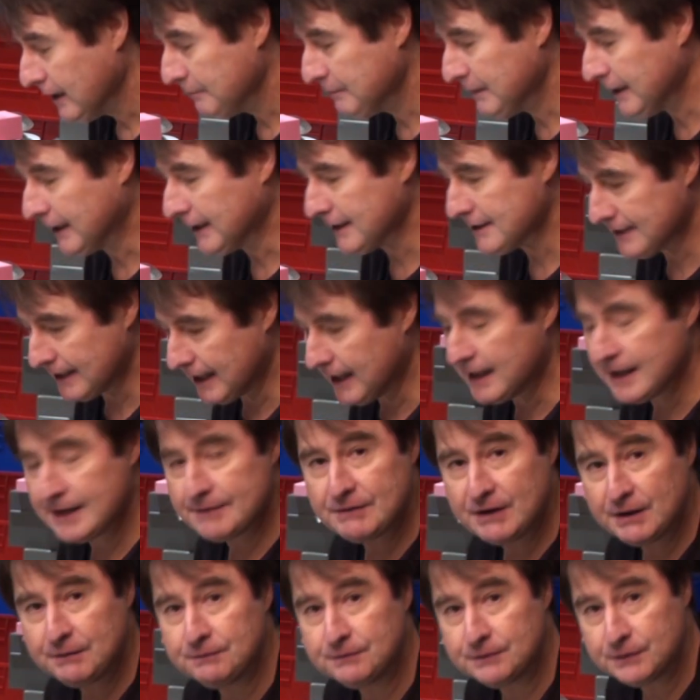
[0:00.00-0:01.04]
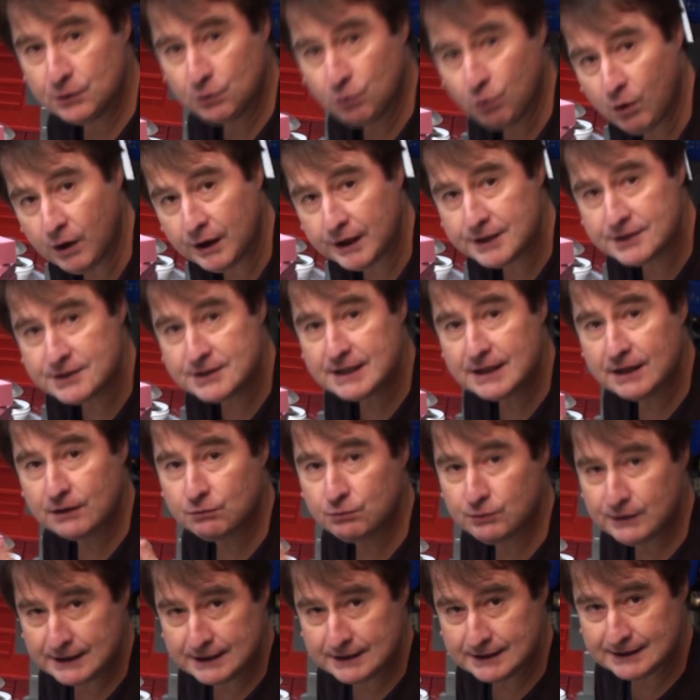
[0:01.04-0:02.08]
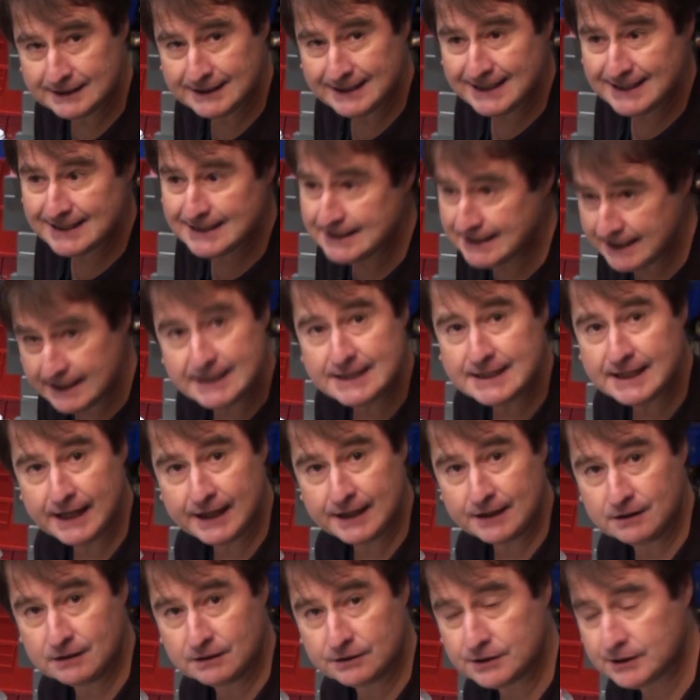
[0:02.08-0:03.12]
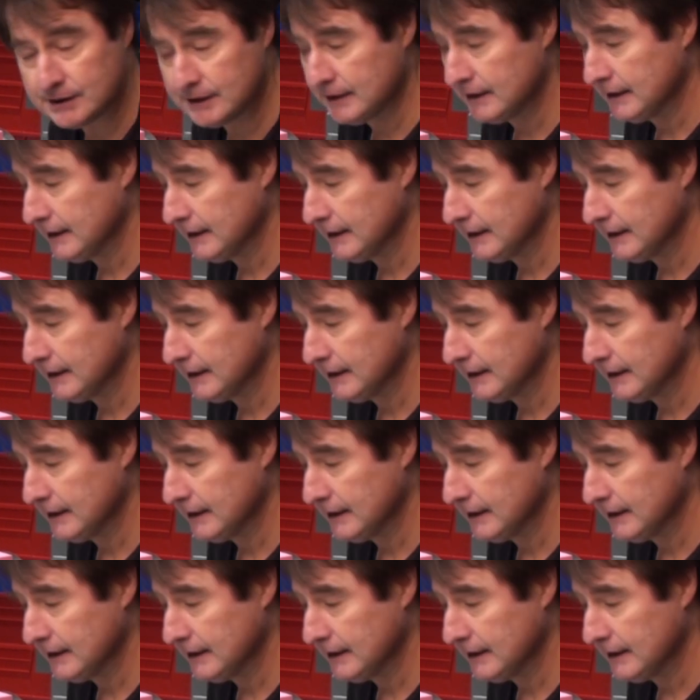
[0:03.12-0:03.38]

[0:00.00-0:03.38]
Because if you want to see a really detailed